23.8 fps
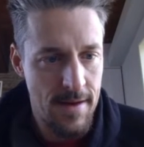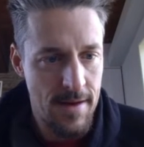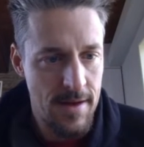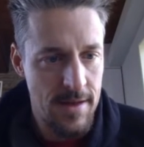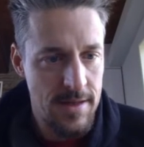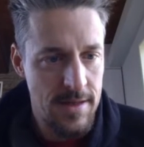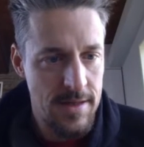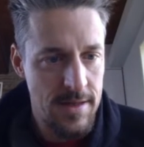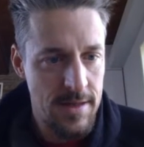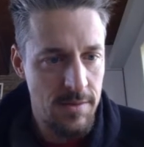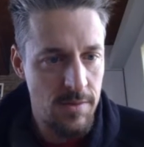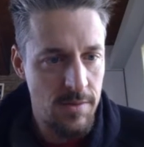
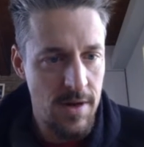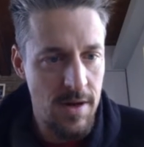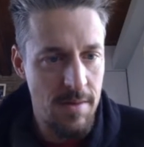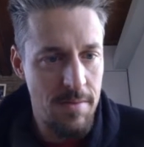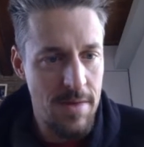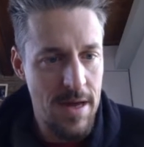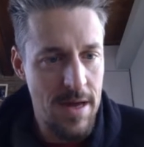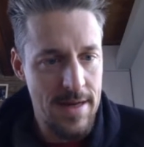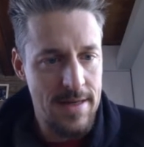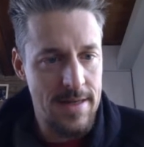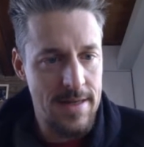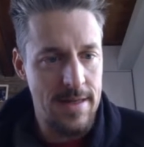So we'll get
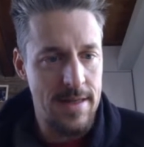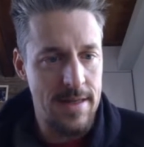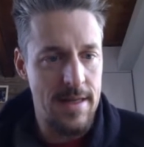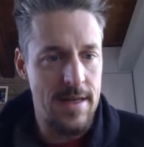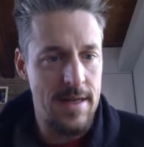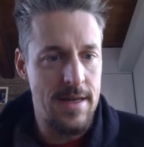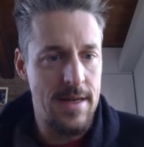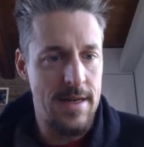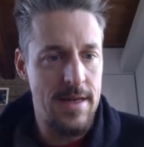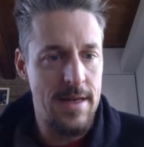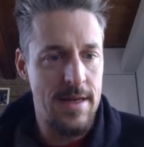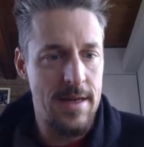back to
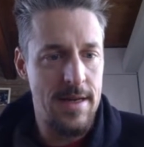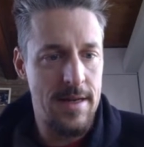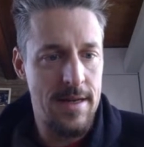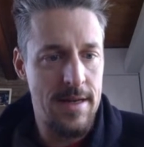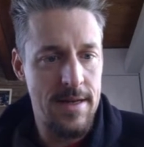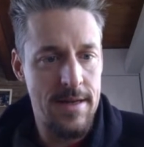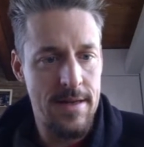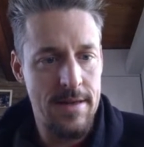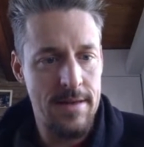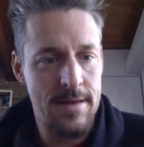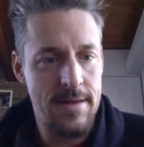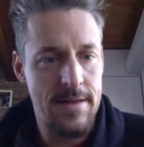
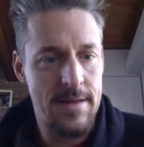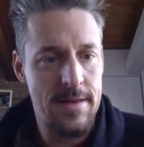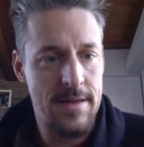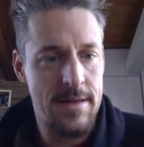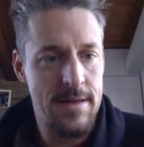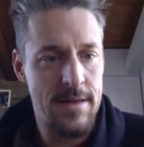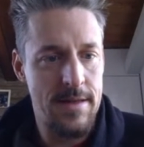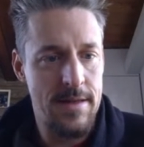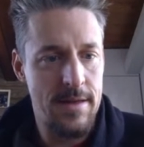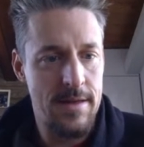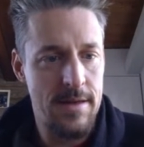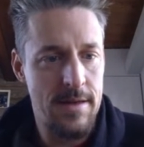
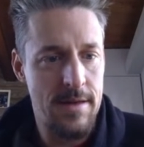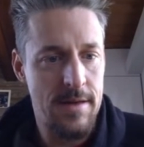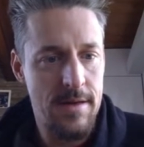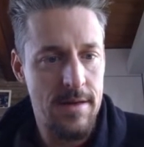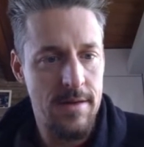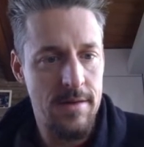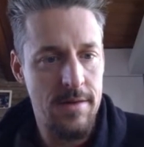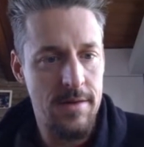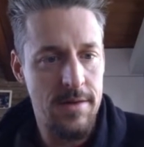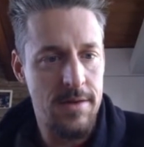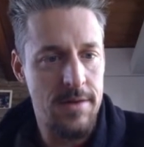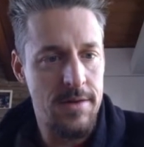this.
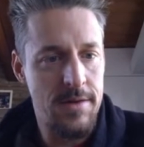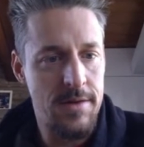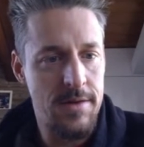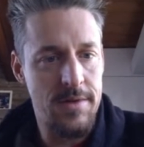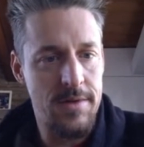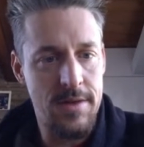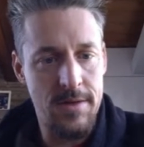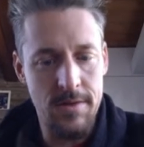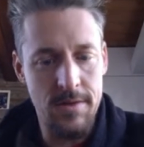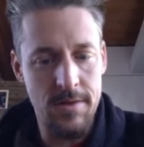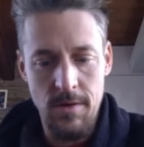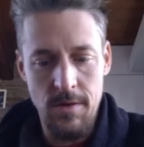Just
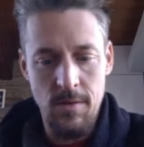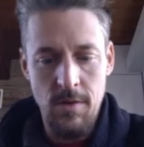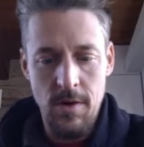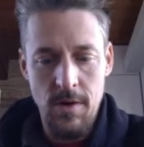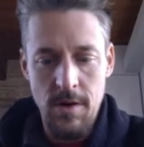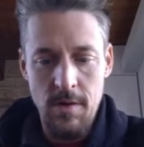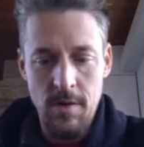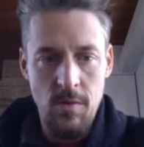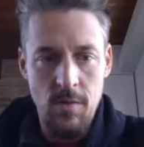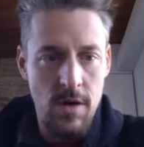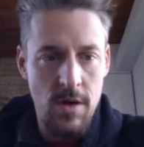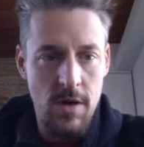restore what
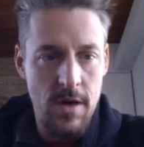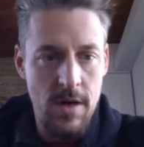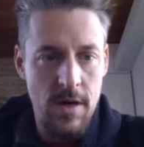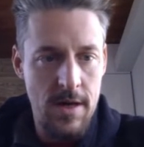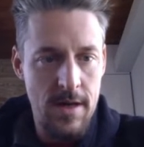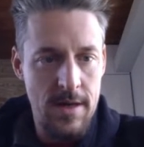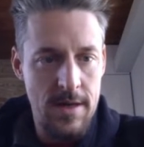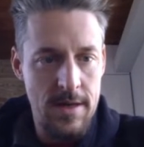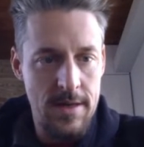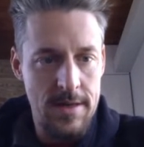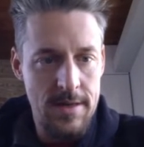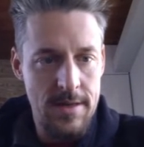it
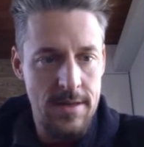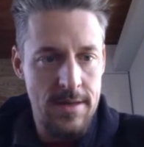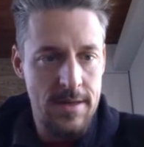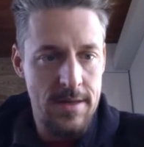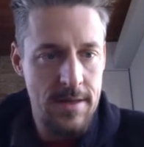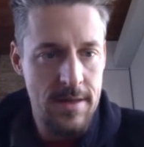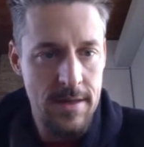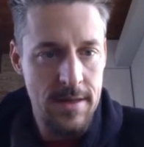was.